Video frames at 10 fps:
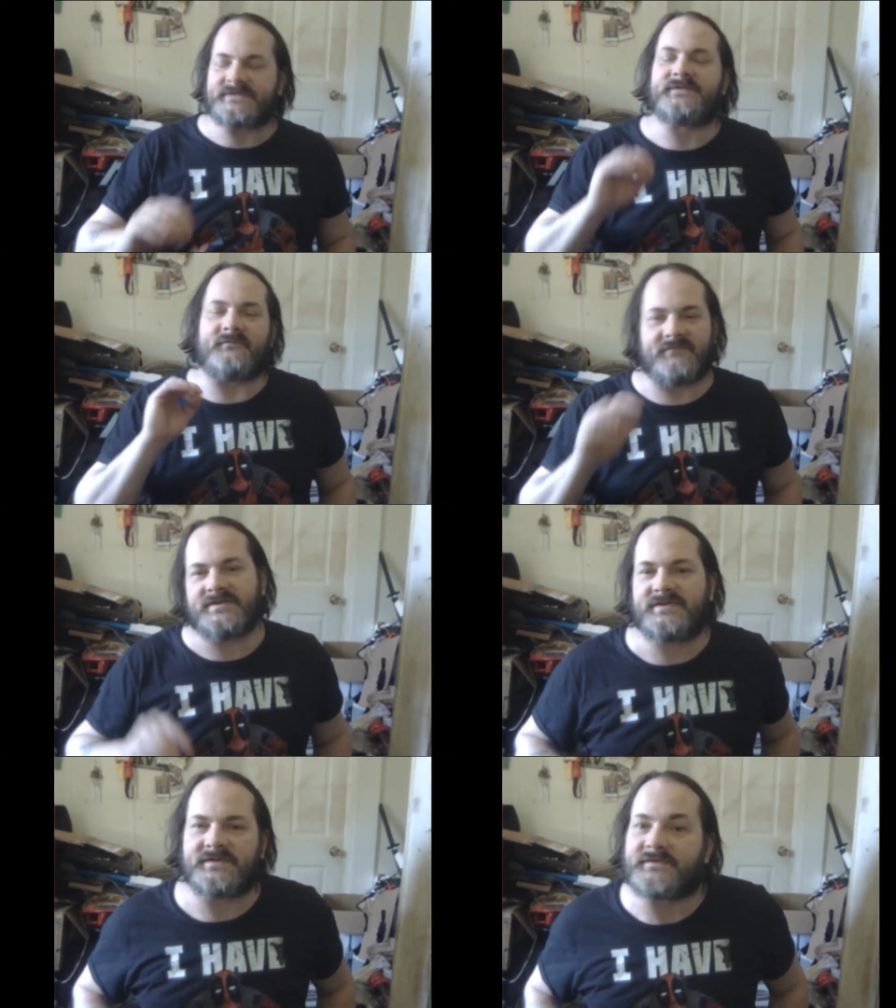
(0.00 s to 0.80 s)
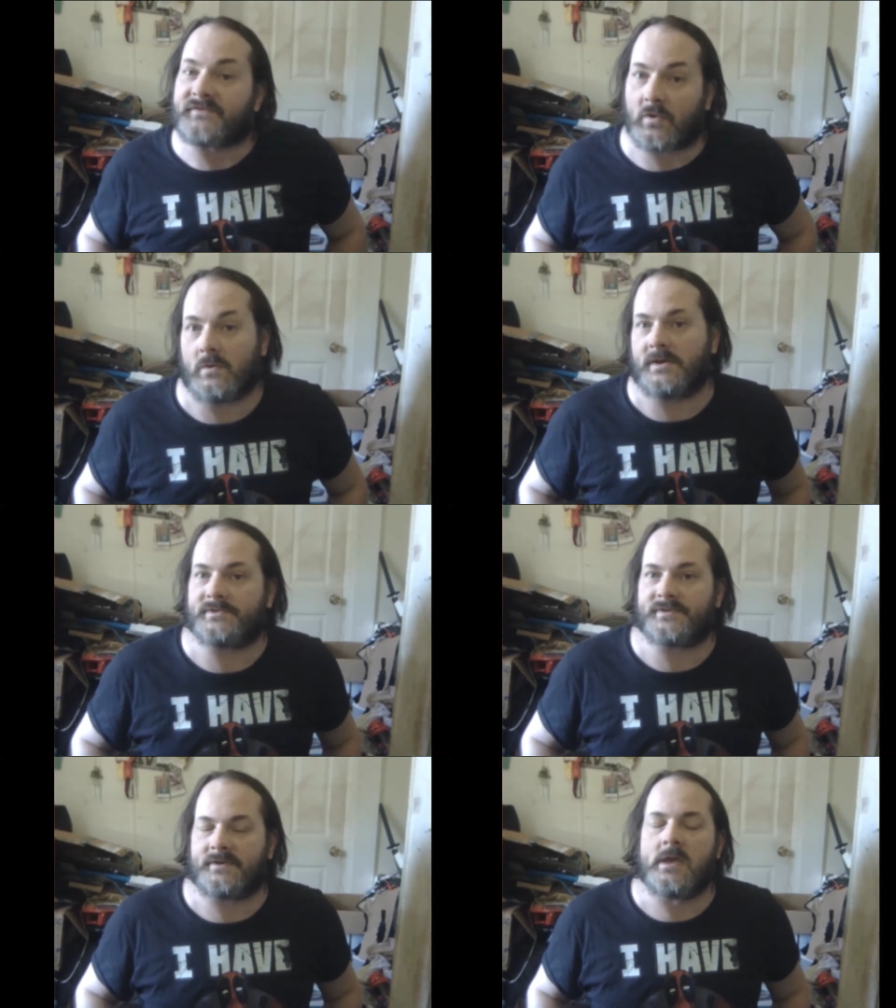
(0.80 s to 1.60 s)
vintage
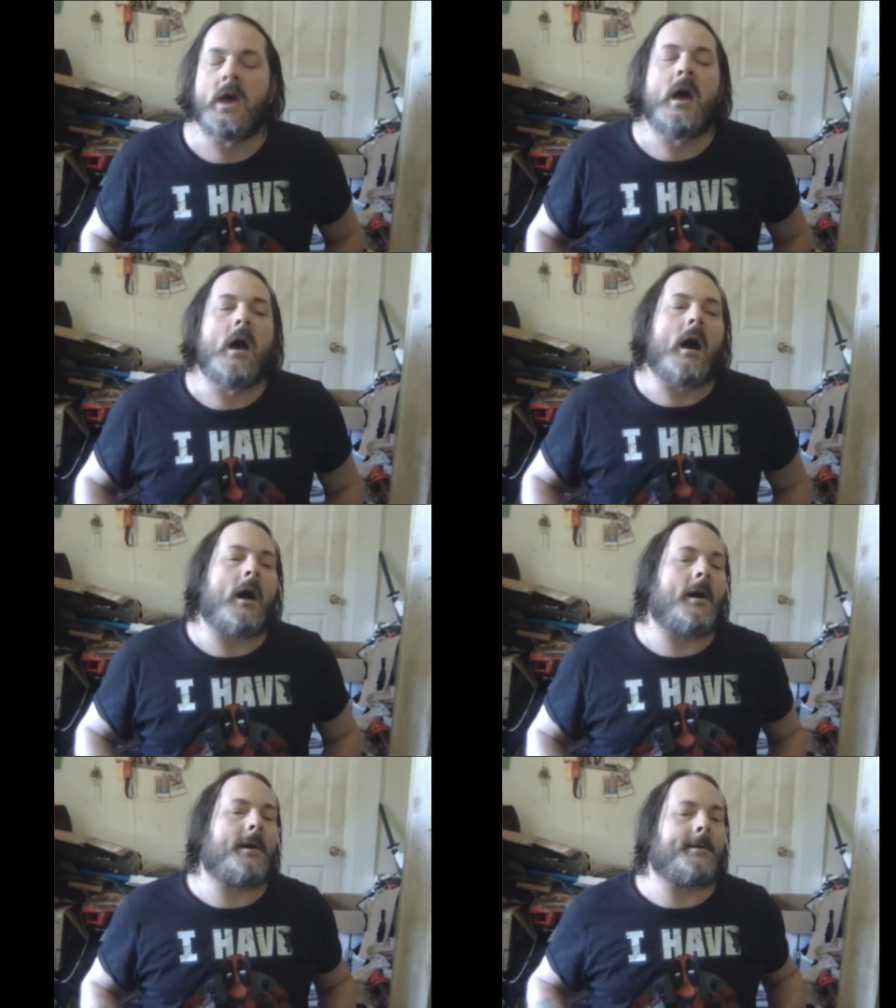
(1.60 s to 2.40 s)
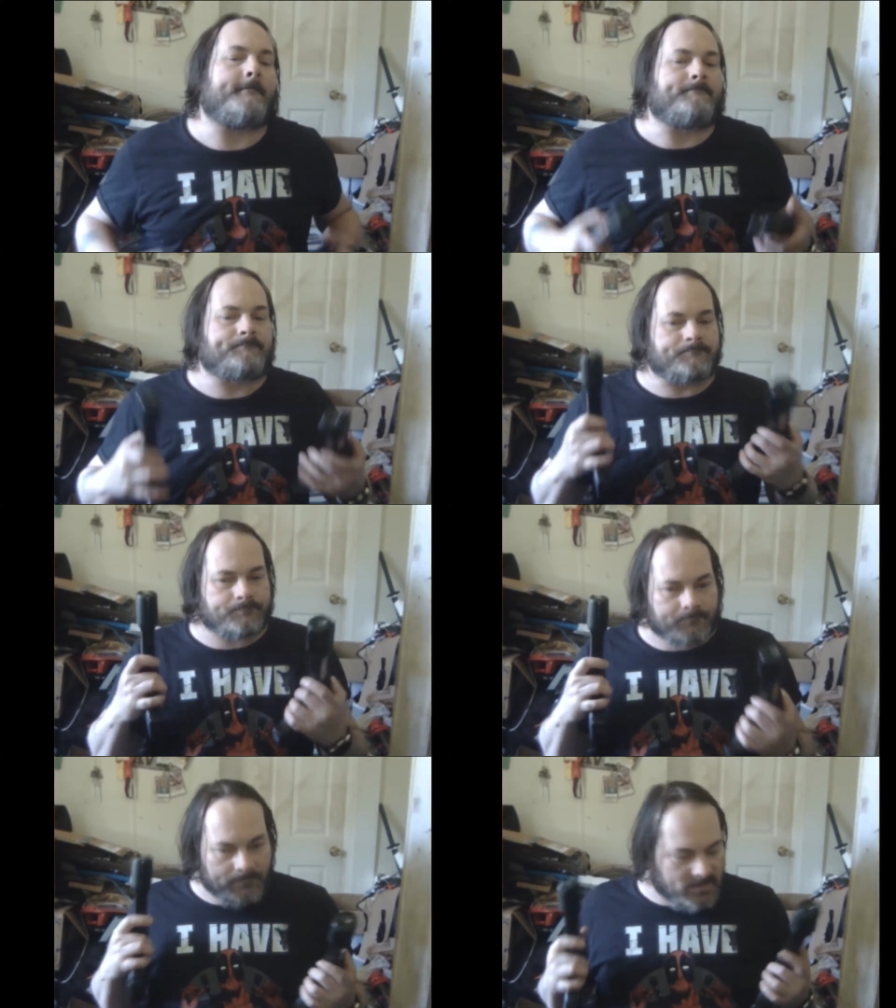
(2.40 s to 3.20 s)
toys. Um,
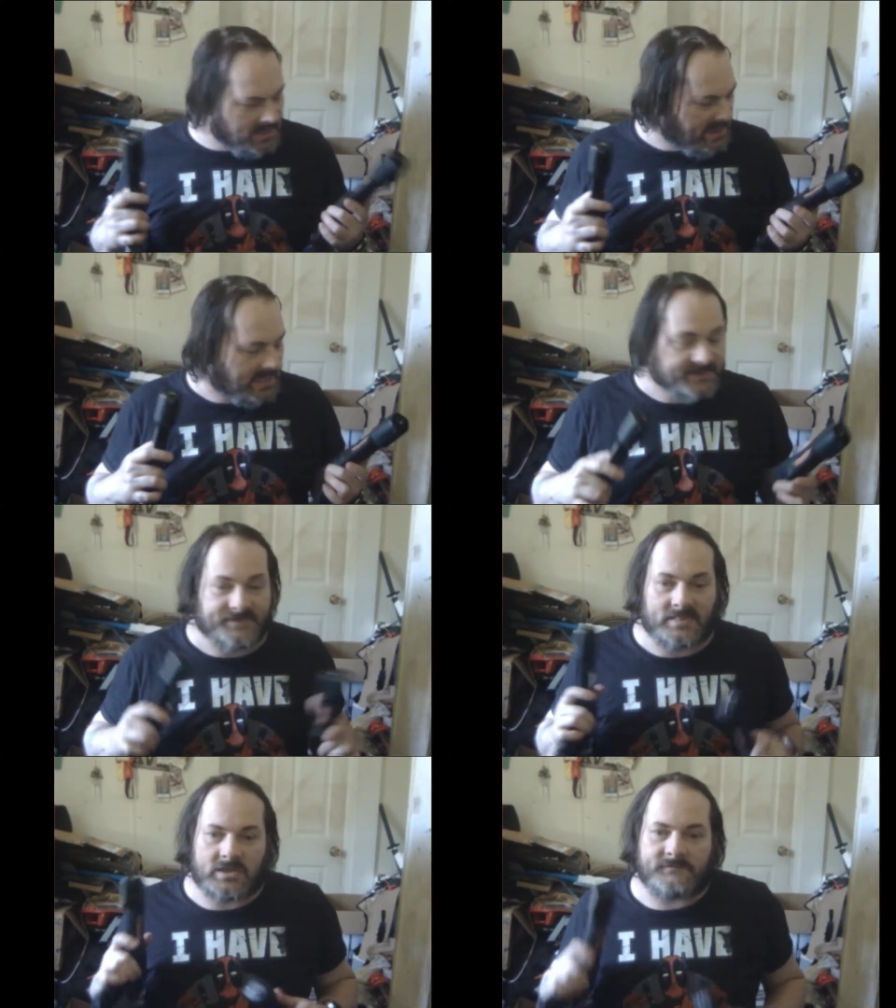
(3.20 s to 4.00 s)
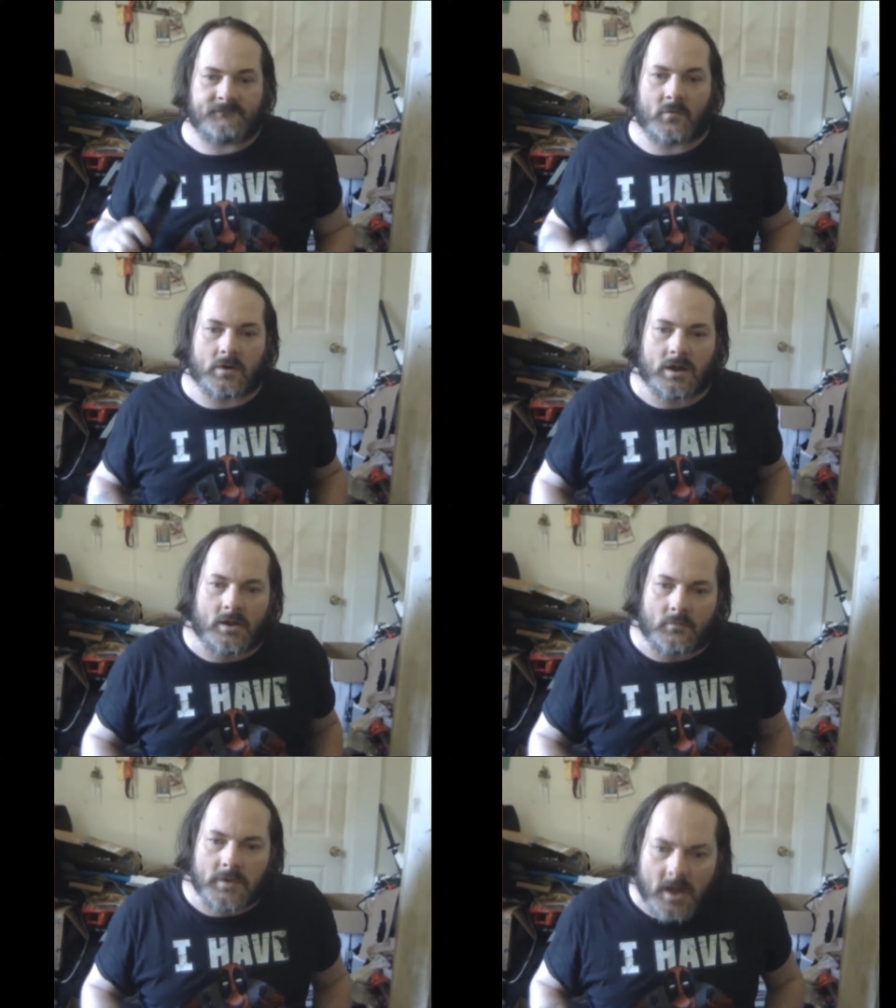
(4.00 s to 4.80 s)
like I said, look for
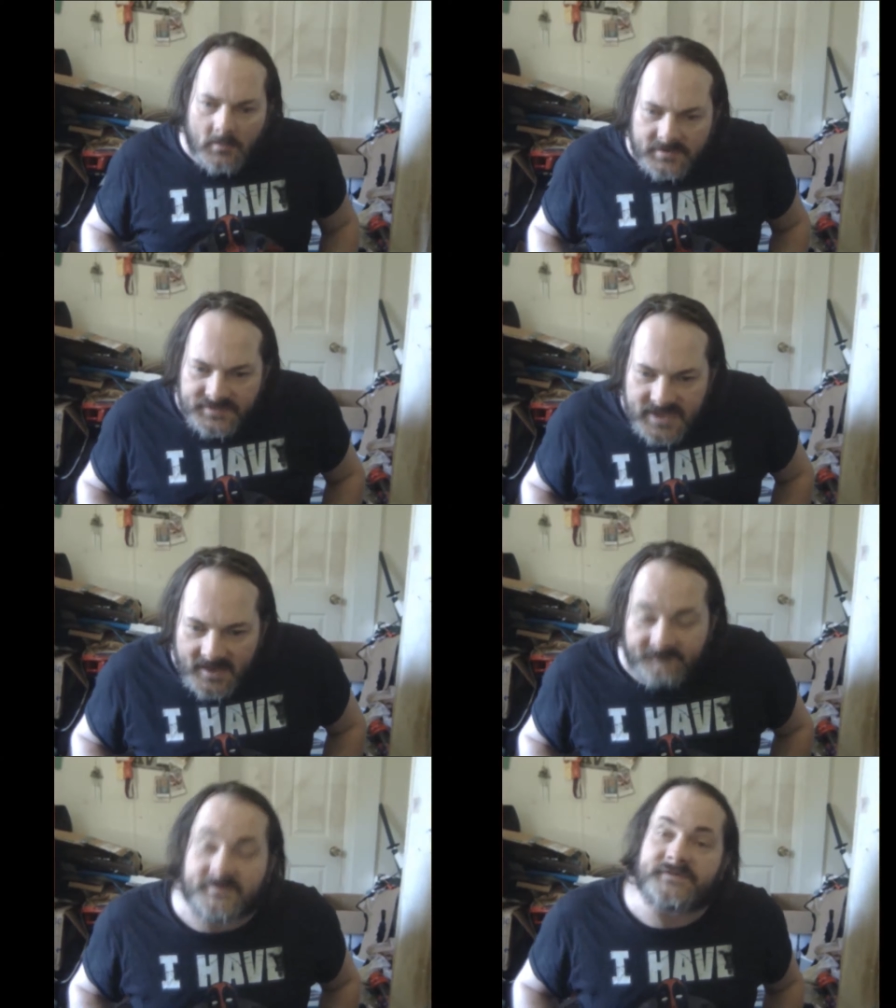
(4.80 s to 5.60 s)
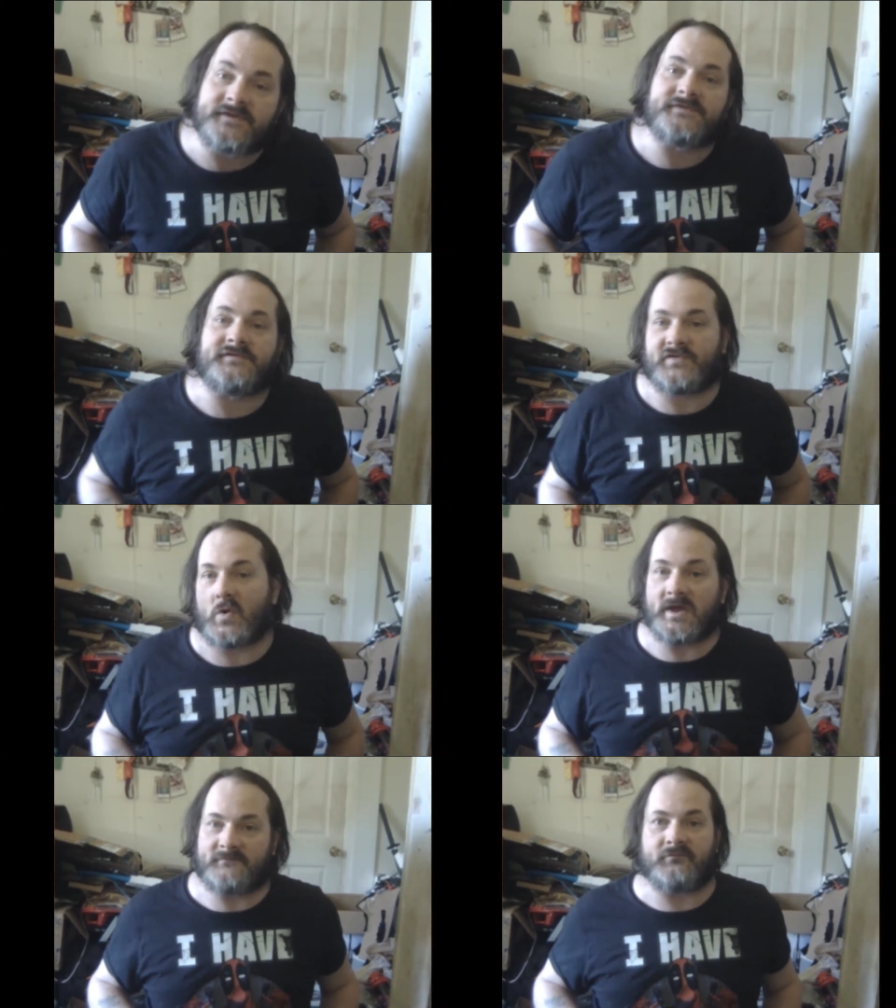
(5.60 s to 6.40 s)
what is it? Yeah, Vintage
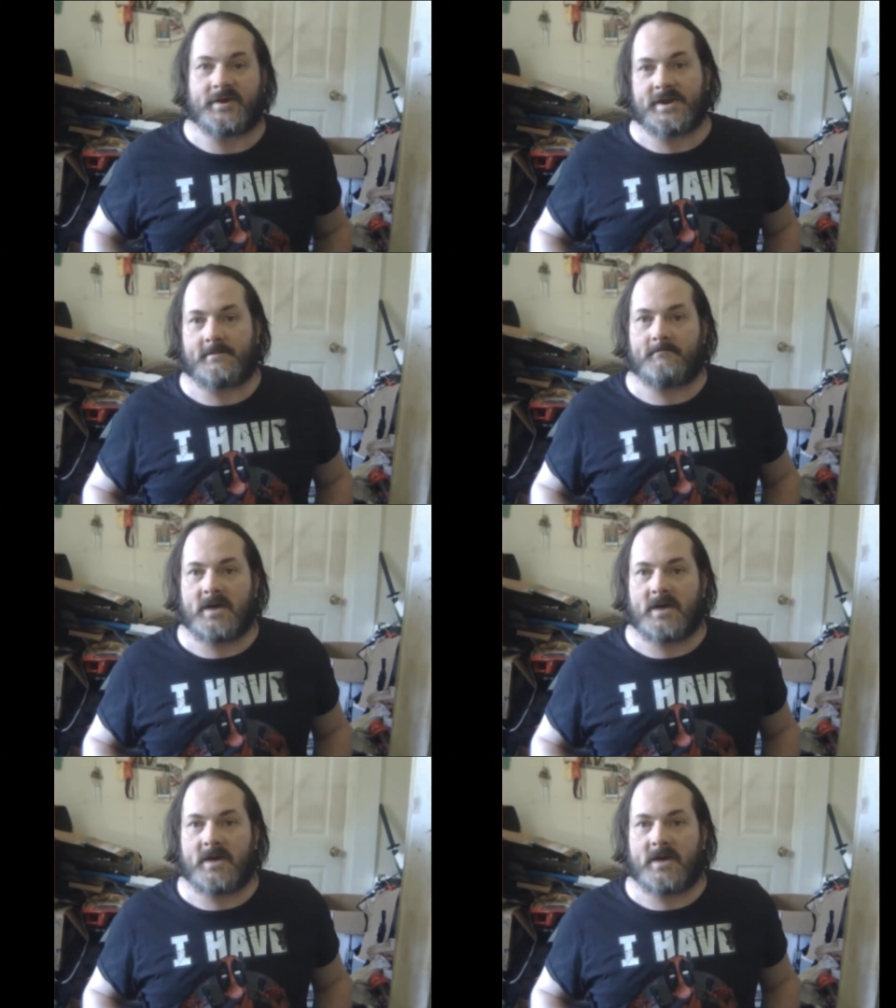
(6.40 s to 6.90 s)
Toy Freedom.